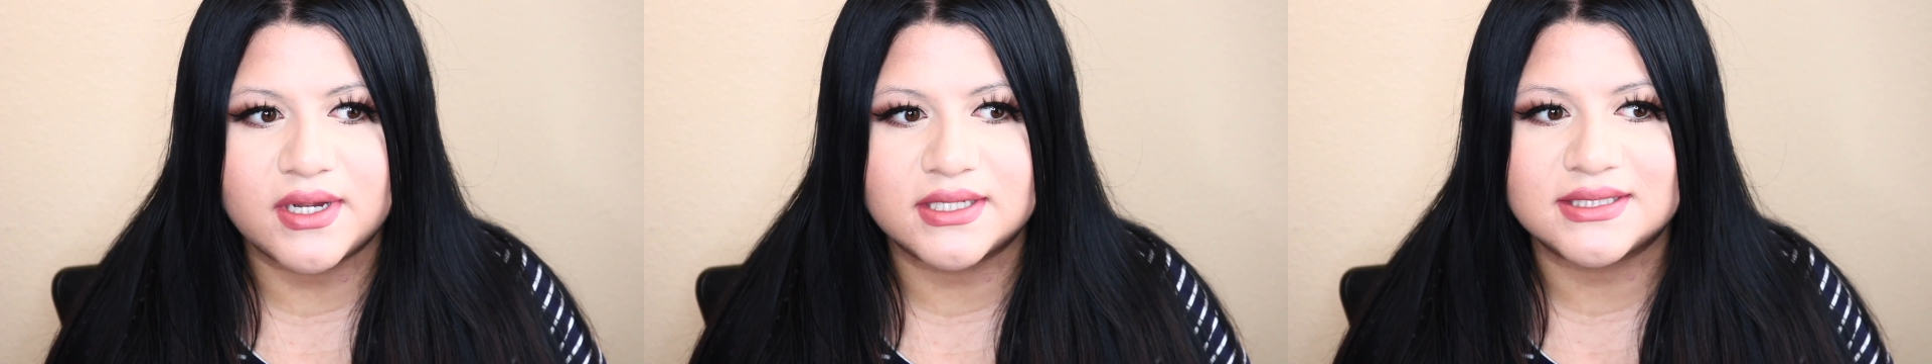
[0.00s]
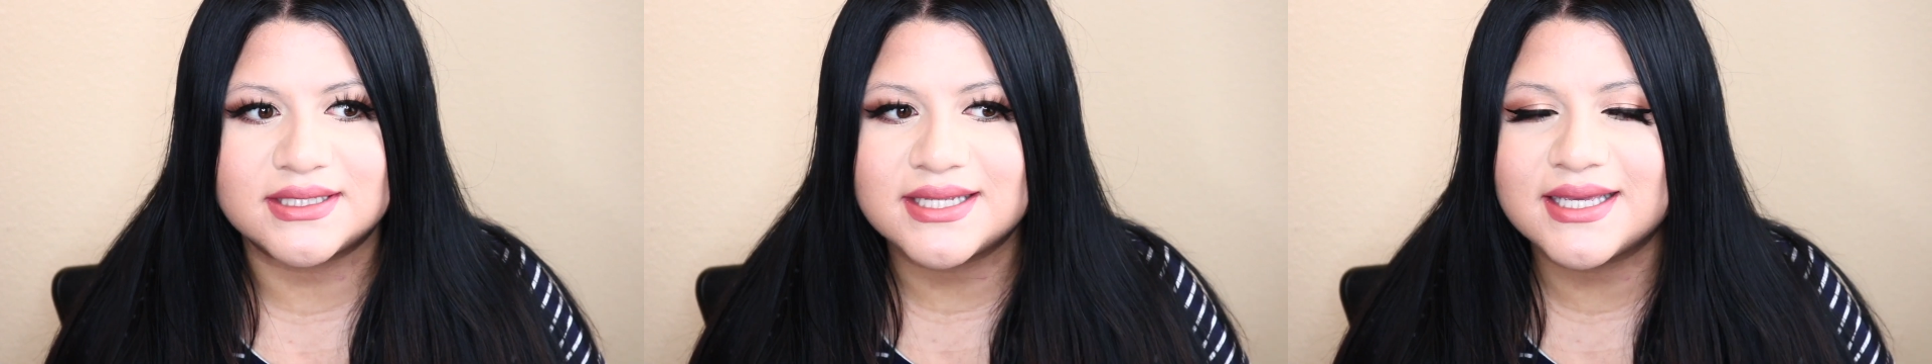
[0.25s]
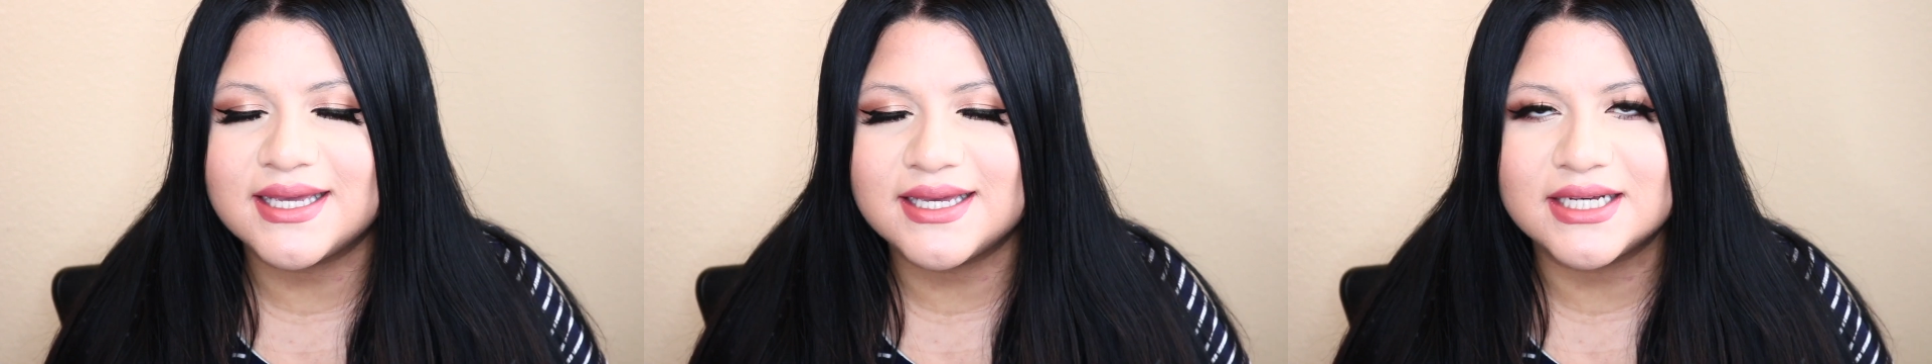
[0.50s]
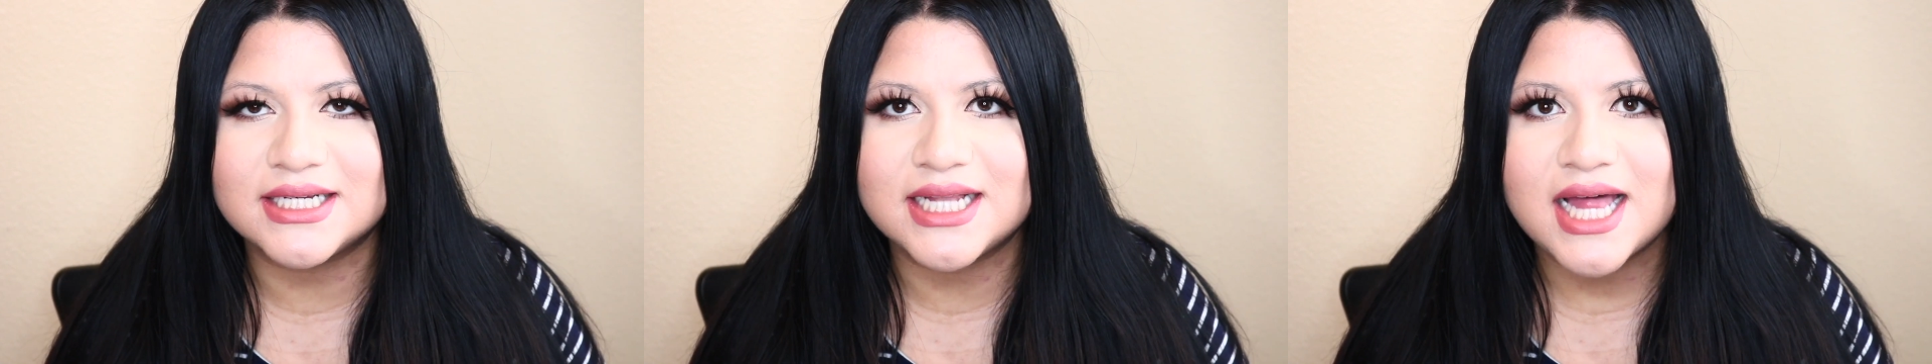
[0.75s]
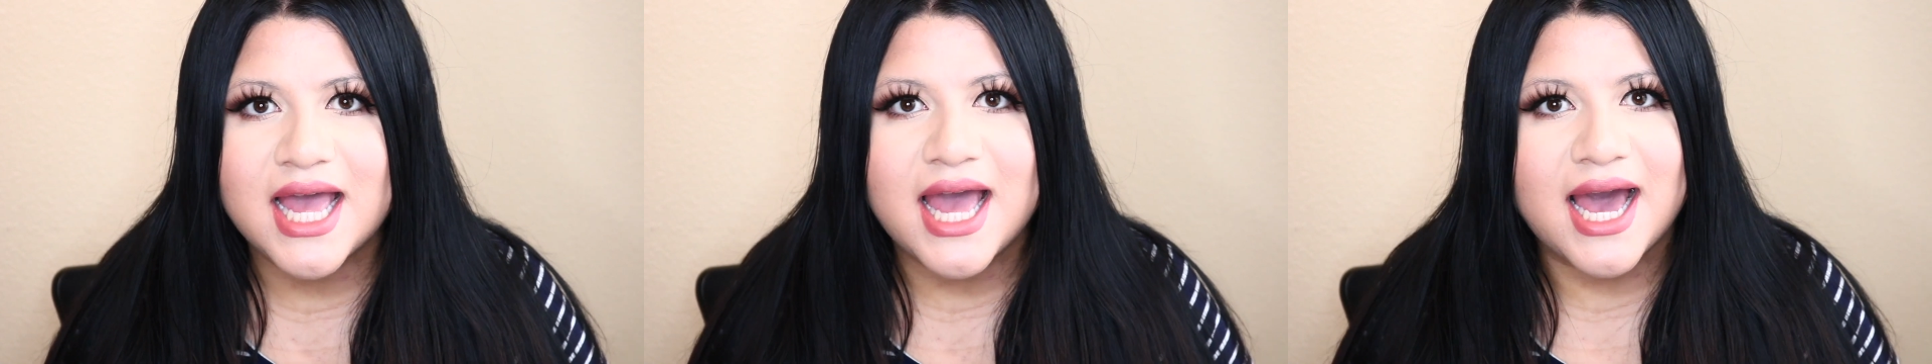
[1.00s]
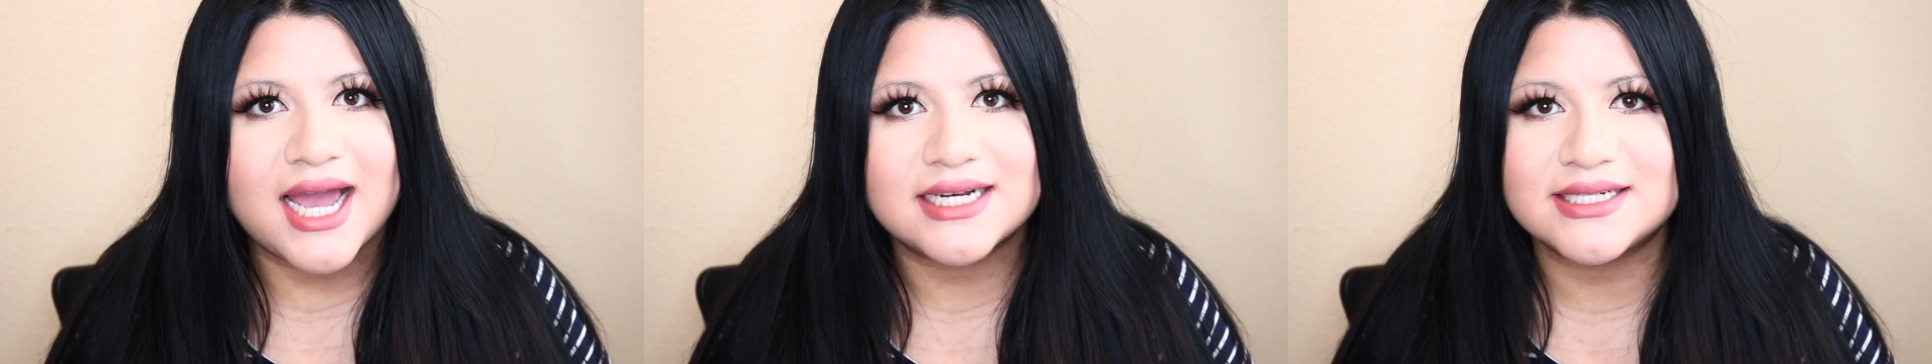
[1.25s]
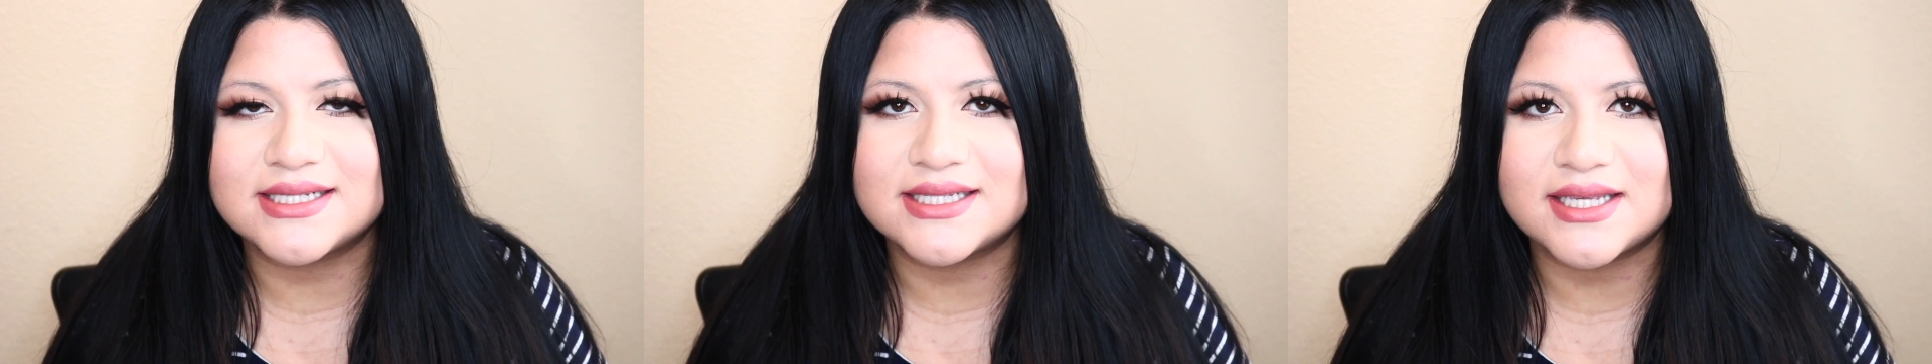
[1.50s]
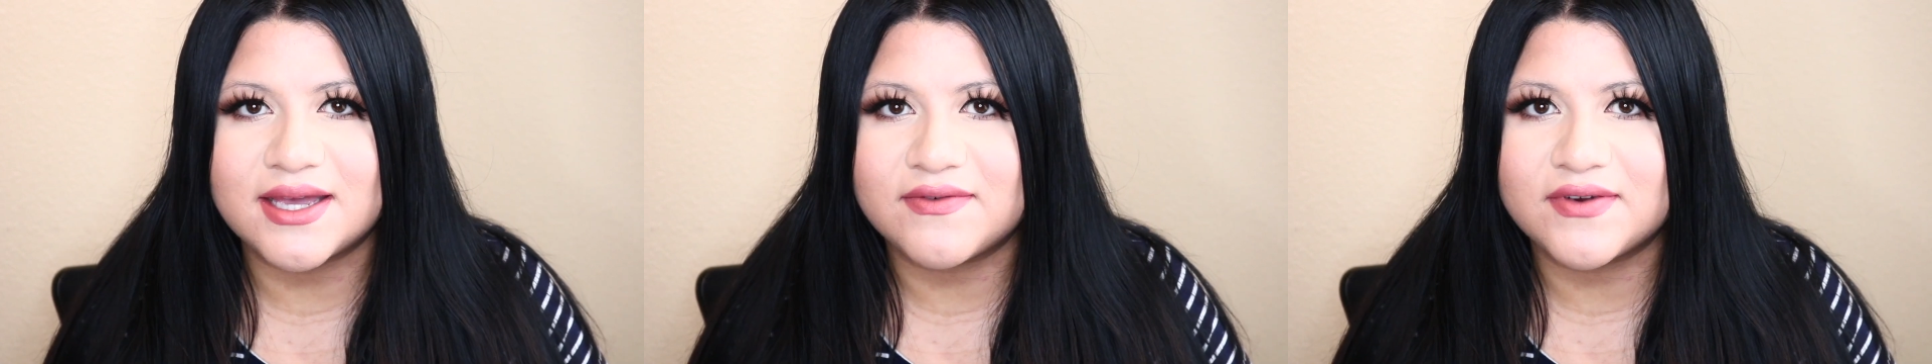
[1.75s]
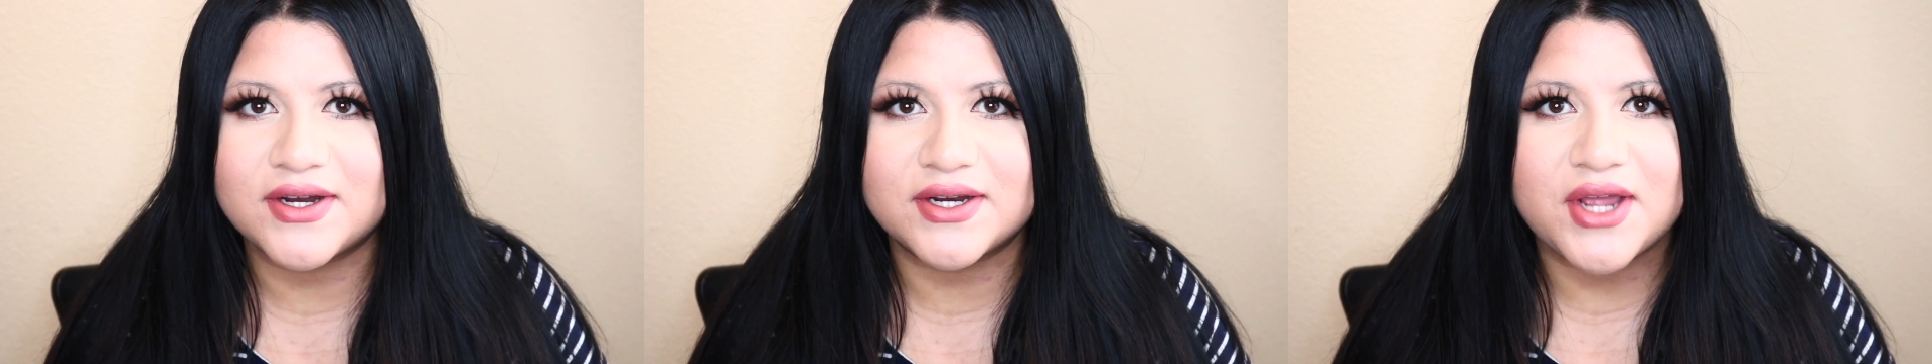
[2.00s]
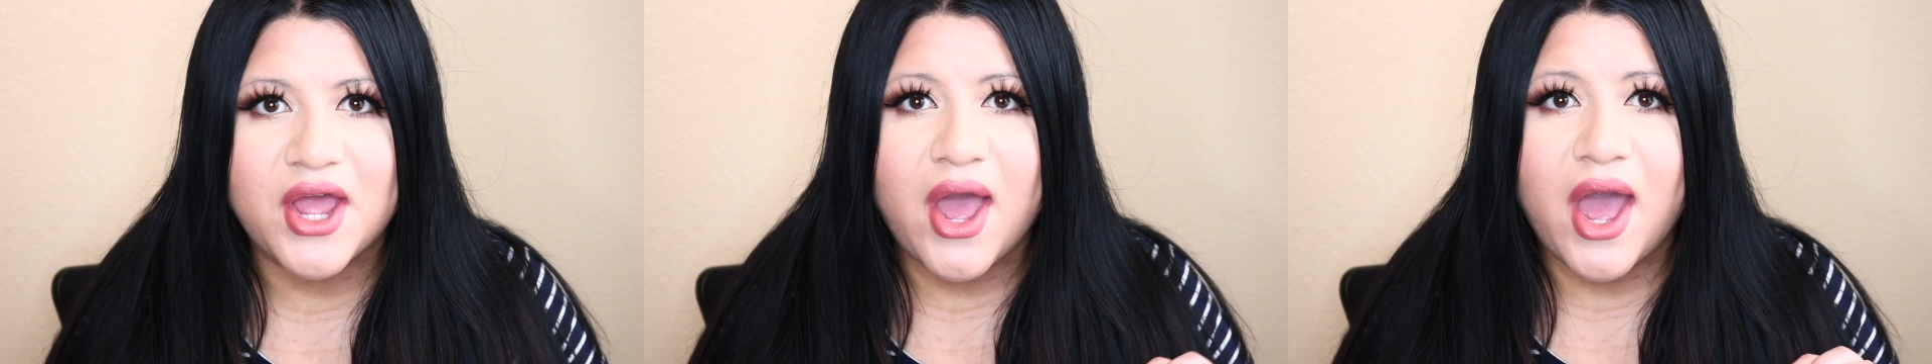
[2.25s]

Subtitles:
until I discovered